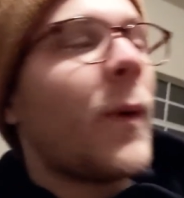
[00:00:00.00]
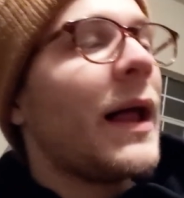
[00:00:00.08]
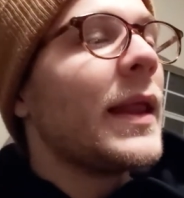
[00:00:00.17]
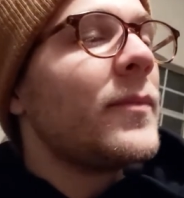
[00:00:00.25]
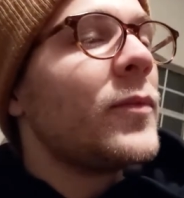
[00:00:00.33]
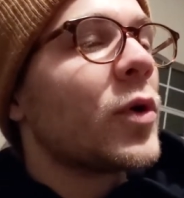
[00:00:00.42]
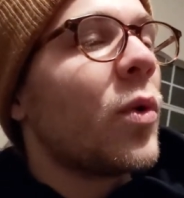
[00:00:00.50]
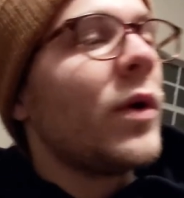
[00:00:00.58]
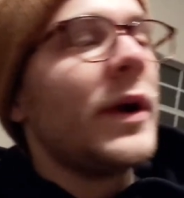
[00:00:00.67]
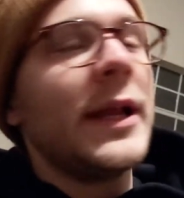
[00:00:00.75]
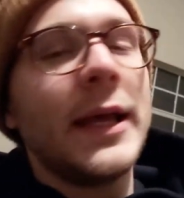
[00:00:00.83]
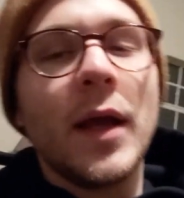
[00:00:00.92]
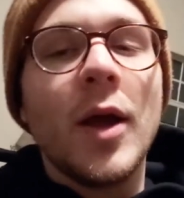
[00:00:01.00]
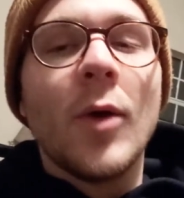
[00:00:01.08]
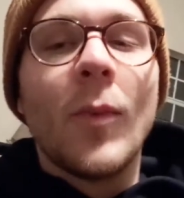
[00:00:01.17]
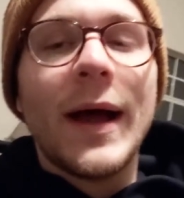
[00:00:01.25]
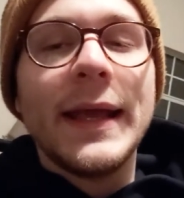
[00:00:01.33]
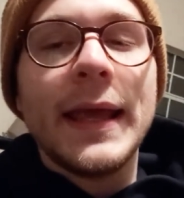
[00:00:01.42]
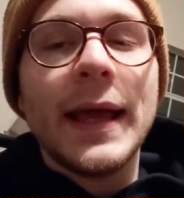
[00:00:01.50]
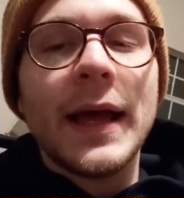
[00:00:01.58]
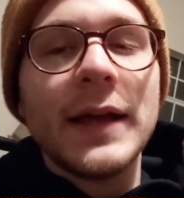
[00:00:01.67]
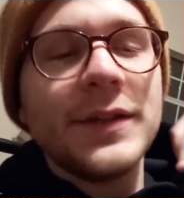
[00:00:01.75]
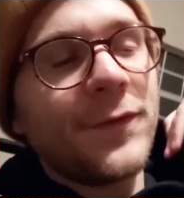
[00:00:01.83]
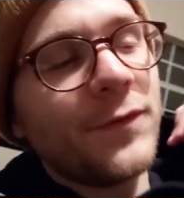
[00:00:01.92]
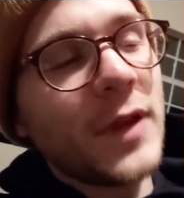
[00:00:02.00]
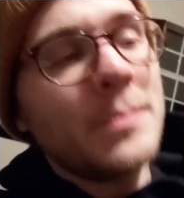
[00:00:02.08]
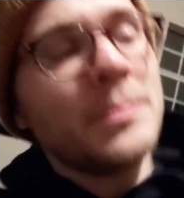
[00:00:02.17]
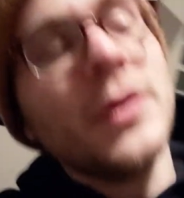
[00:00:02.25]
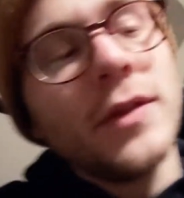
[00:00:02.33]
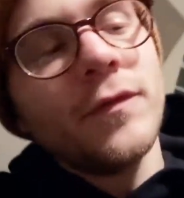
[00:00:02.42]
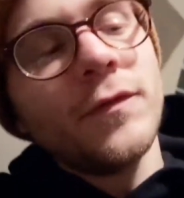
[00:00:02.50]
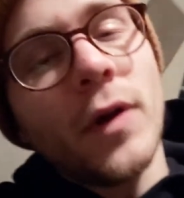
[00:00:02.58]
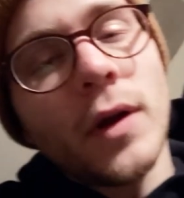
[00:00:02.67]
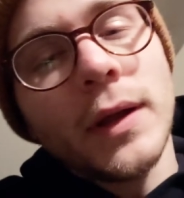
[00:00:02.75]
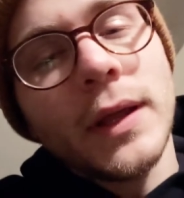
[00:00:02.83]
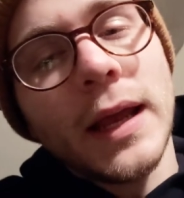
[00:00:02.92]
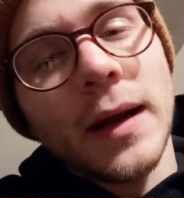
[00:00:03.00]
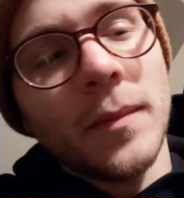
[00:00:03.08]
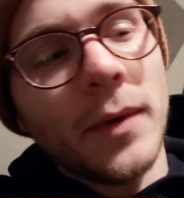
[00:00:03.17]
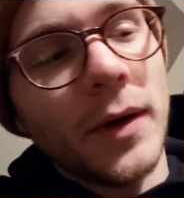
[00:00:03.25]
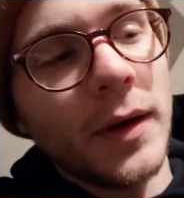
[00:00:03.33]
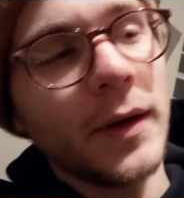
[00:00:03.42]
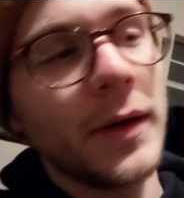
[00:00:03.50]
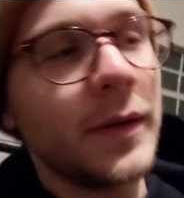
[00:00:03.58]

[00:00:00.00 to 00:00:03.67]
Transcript: while I'm recording, why can't I flip to the front camera?